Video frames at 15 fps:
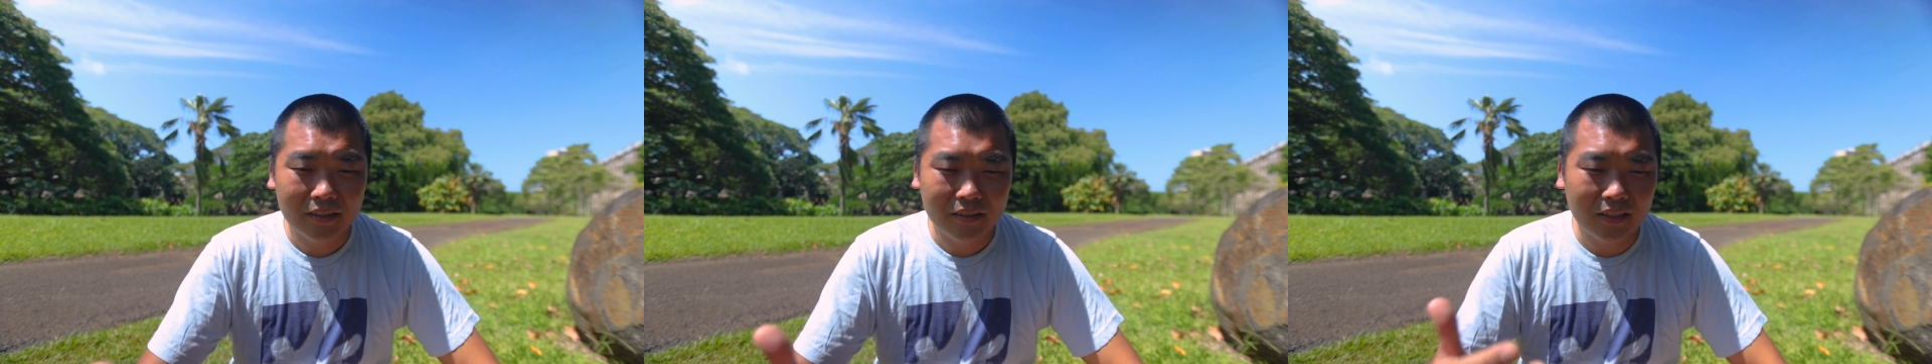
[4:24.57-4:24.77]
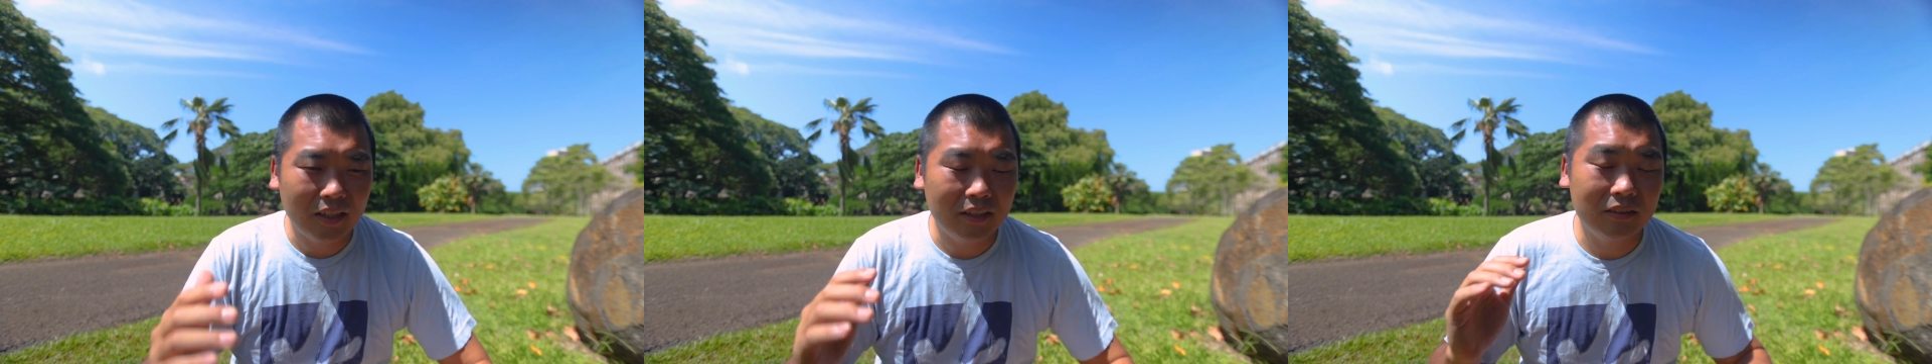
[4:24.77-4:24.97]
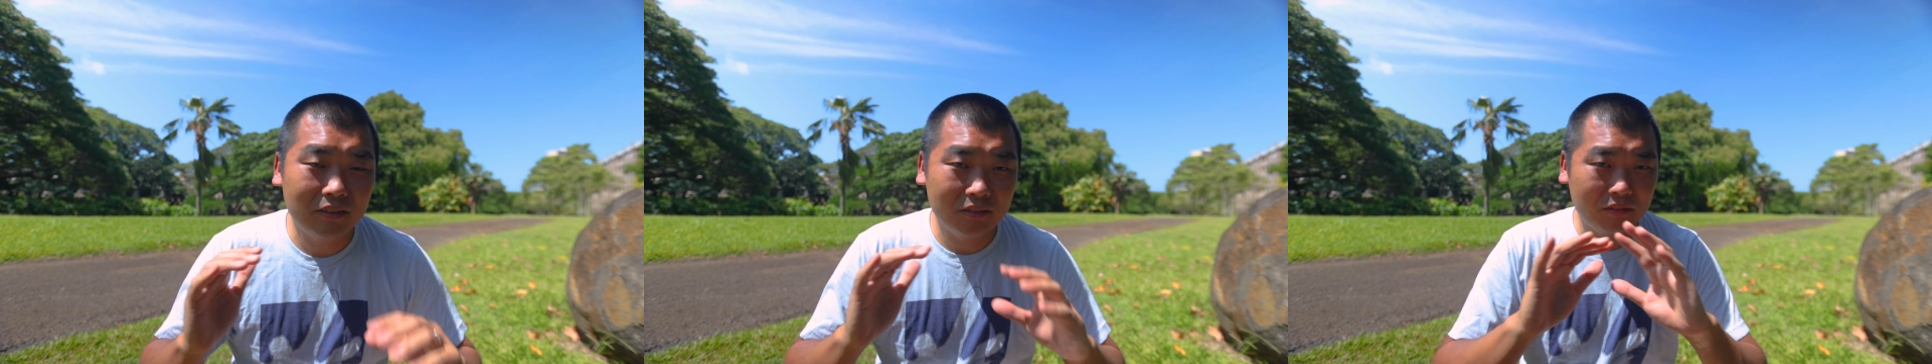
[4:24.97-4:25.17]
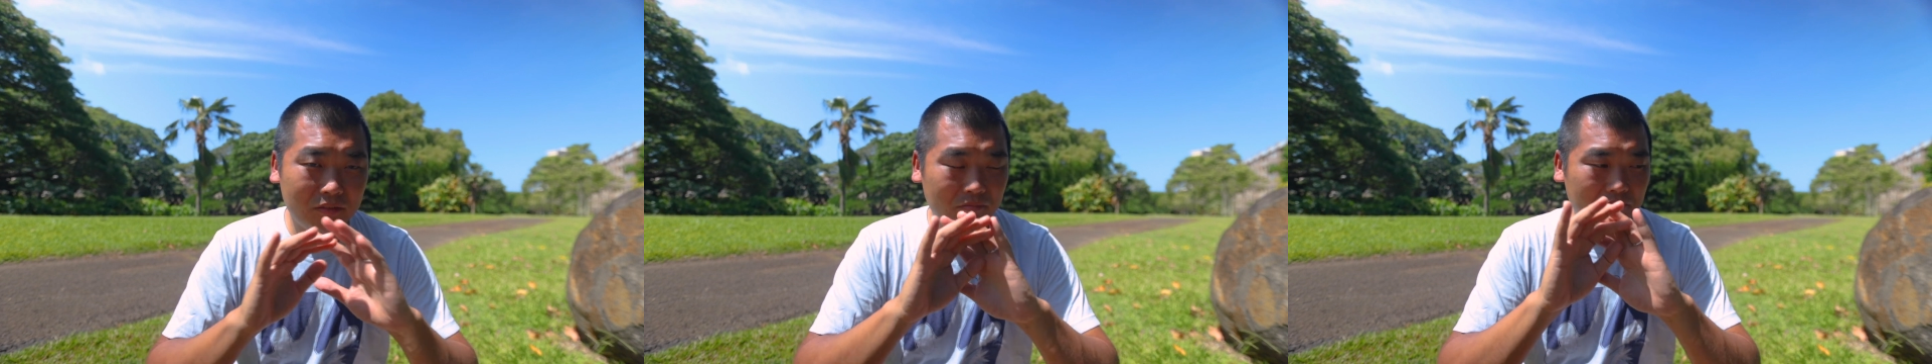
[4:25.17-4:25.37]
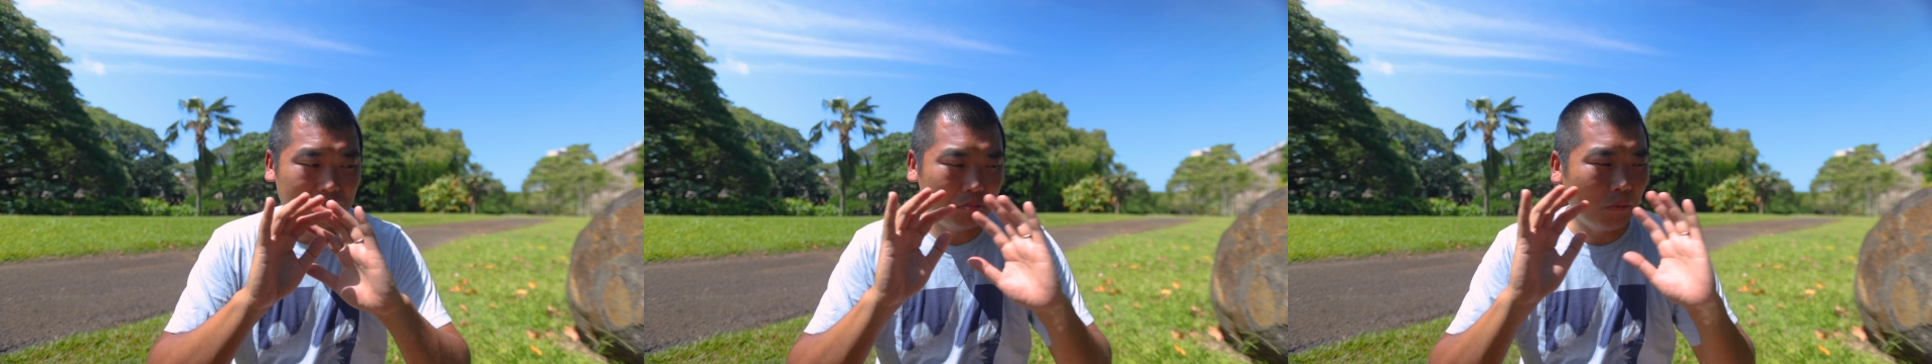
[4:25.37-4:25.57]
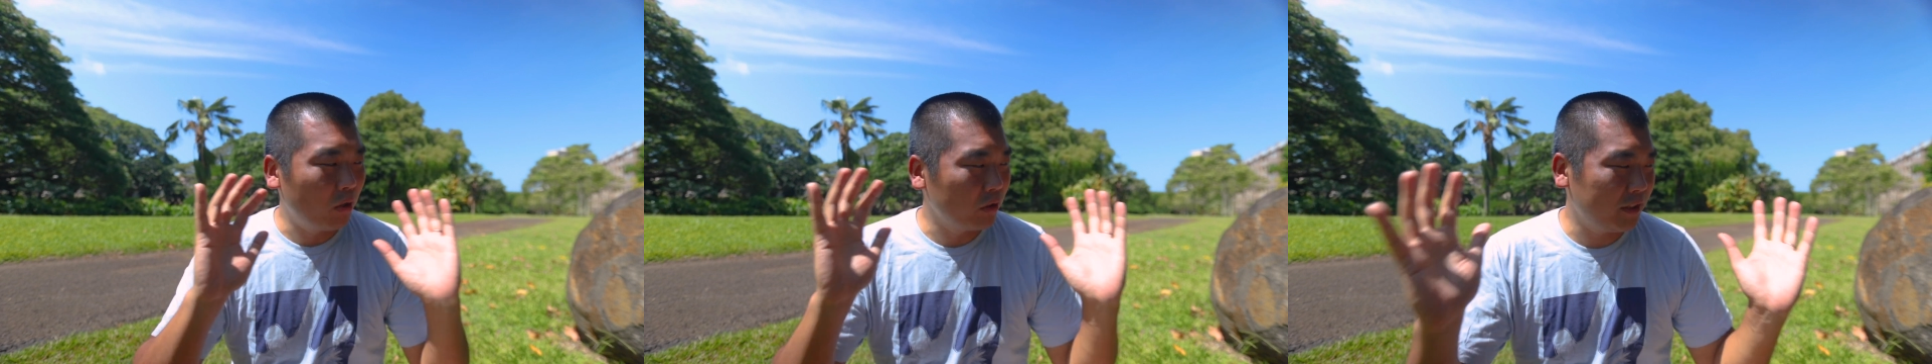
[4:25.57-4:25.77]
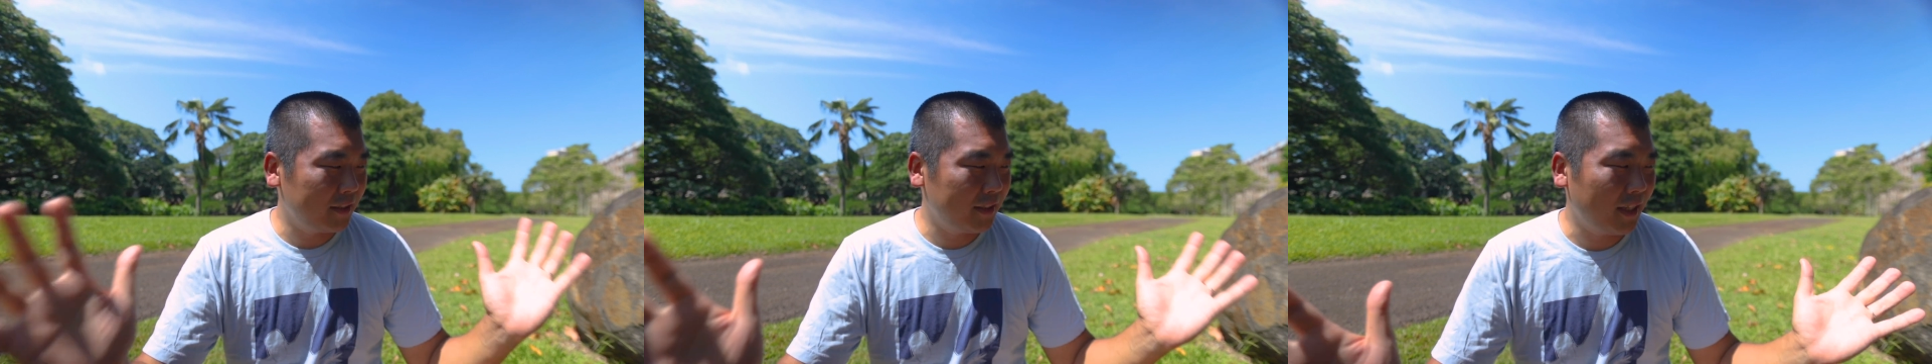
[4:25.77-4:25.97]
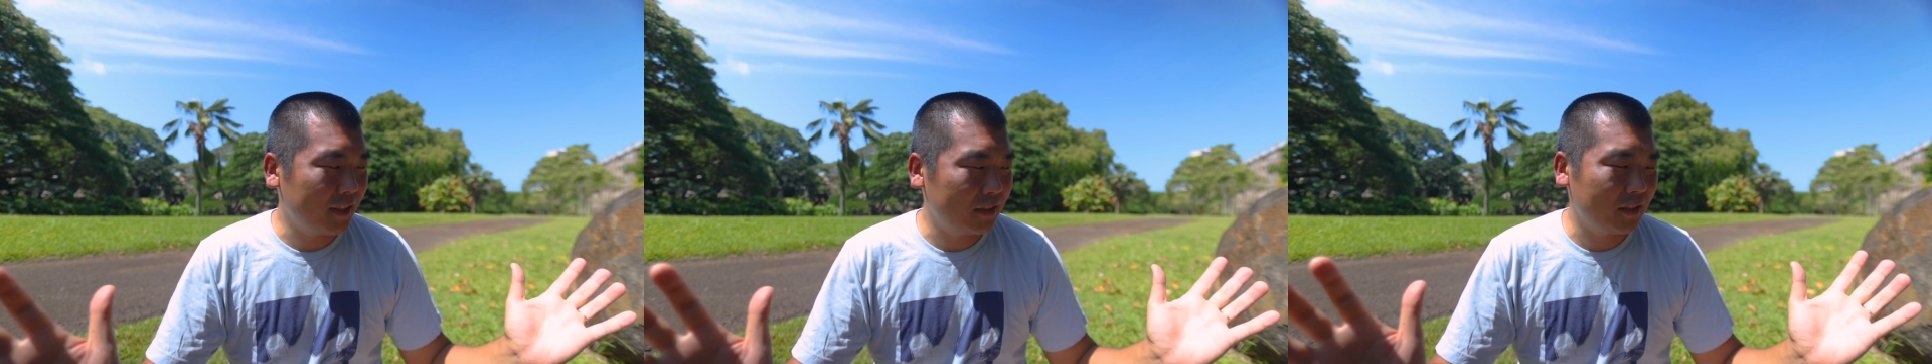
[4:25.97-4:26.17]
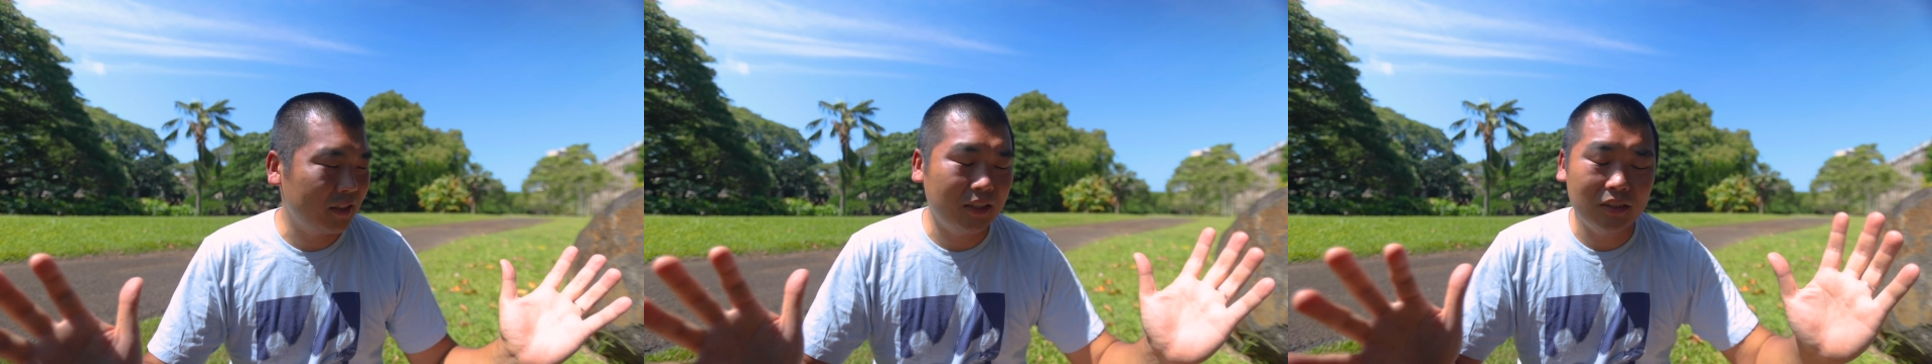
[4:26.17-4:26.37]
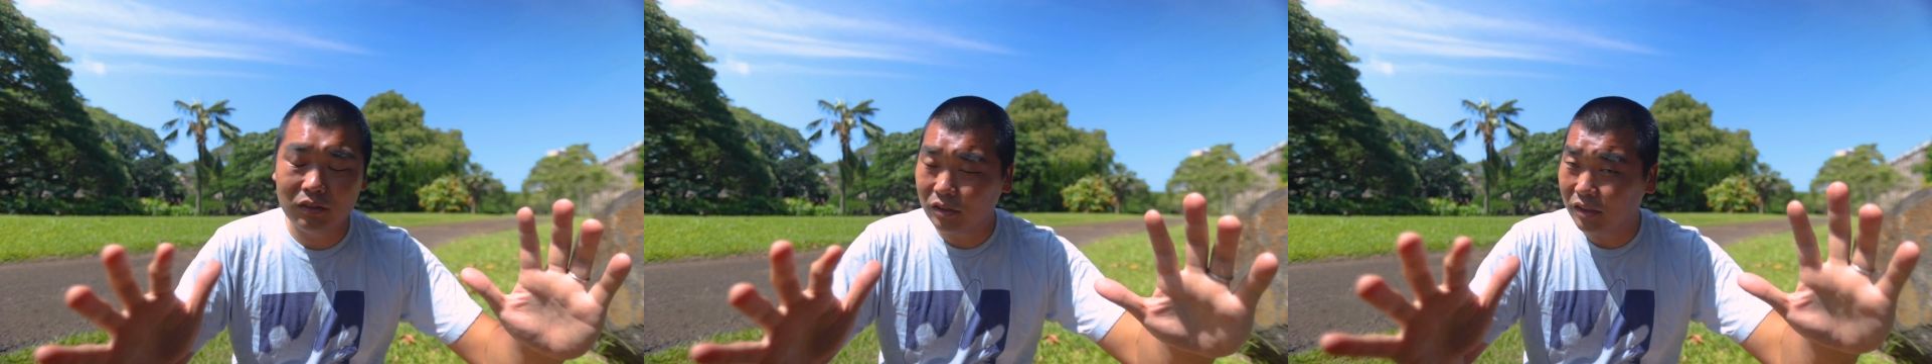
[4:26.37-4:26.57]
Not
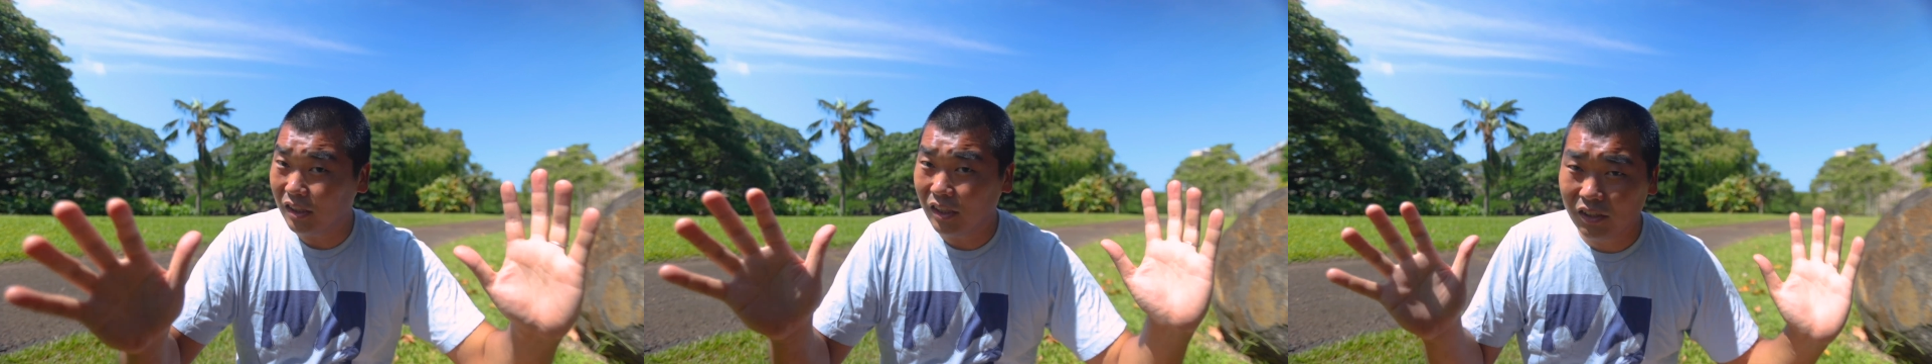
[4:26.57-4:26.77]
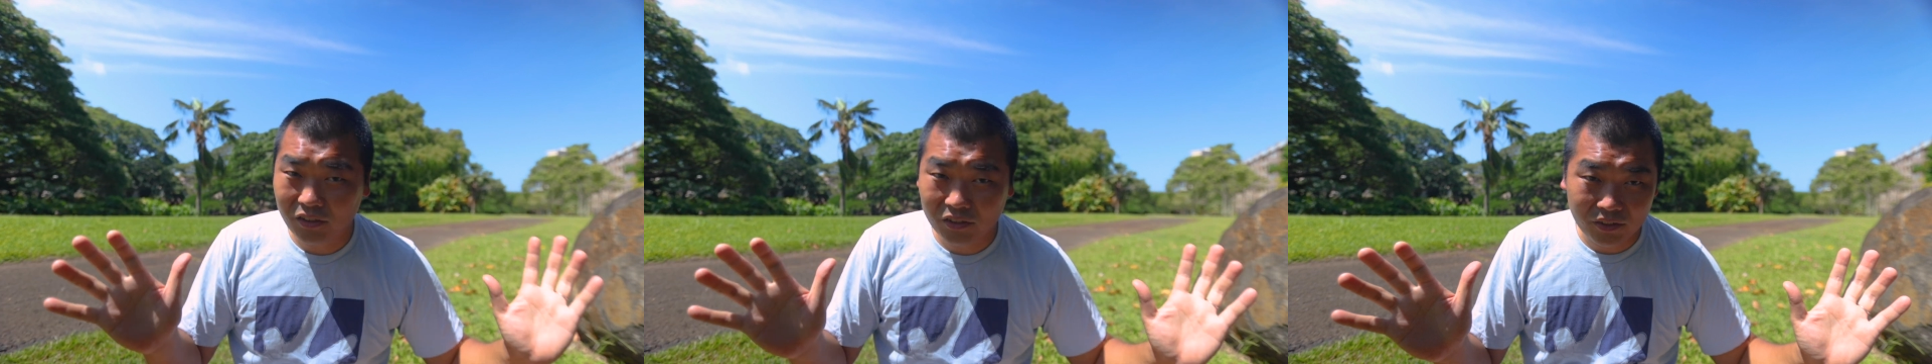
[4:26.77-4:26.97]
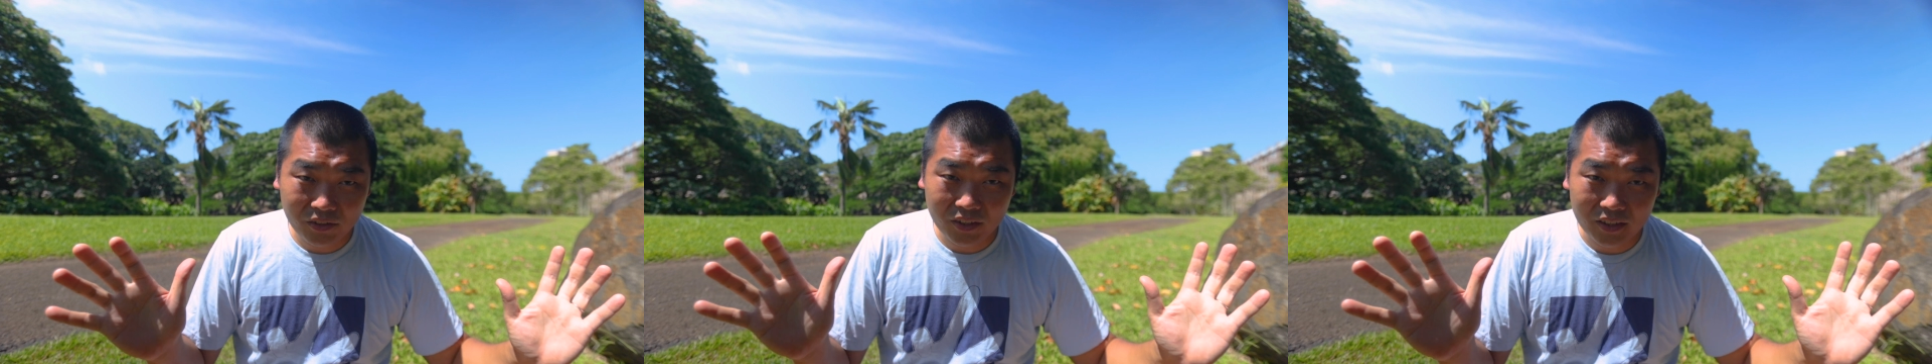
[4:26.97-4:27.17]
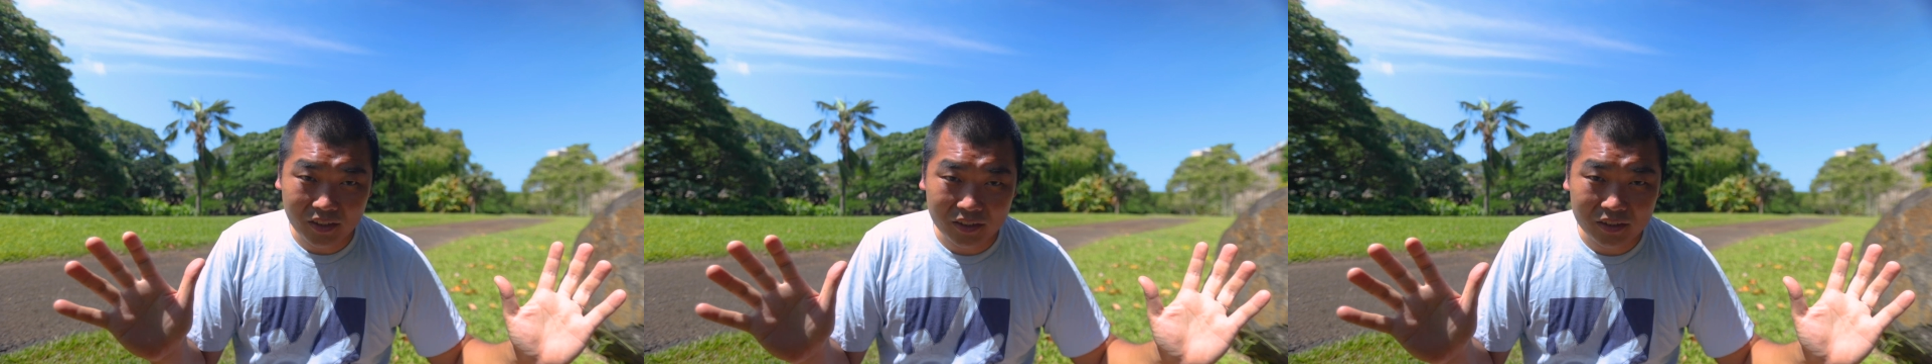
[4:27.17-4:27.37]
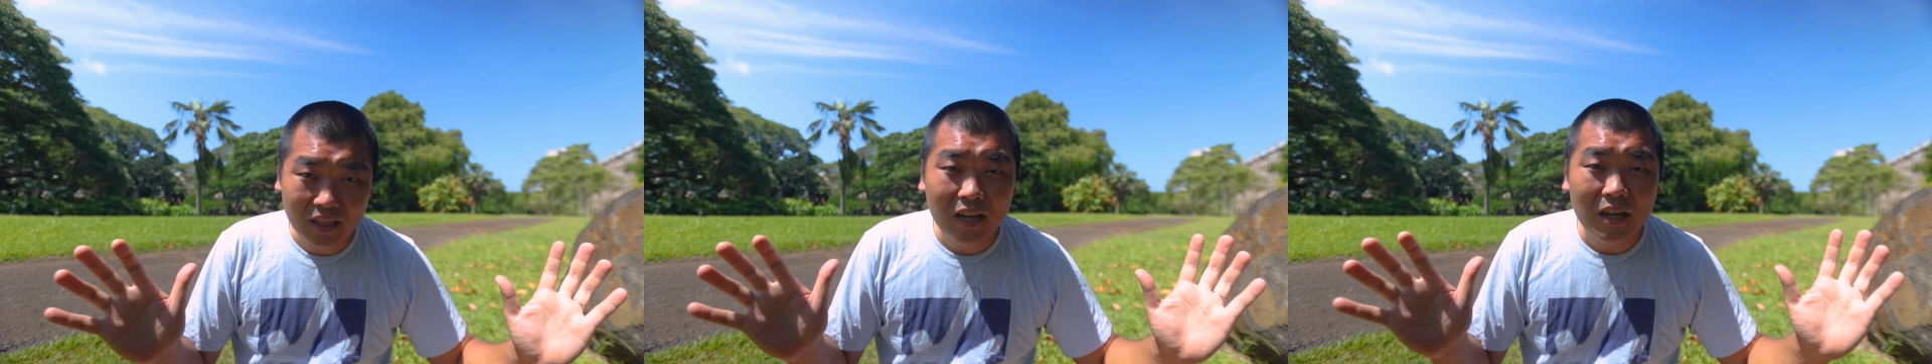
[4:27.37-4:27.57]
multitasking, doing other things,